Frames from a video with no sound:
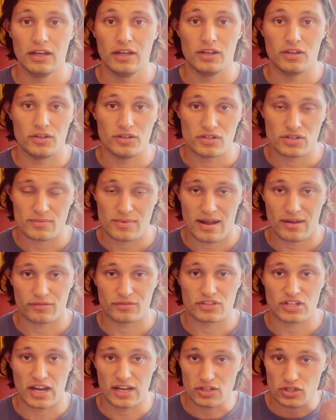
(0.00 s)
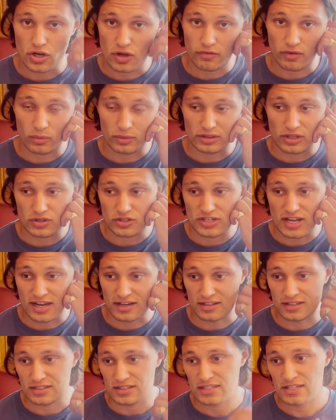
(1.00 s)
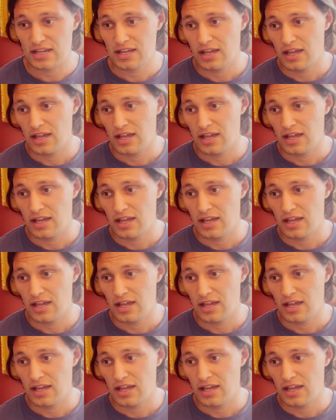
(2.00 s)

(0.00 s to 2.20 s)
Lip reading: huge amount of changeover with those tenants.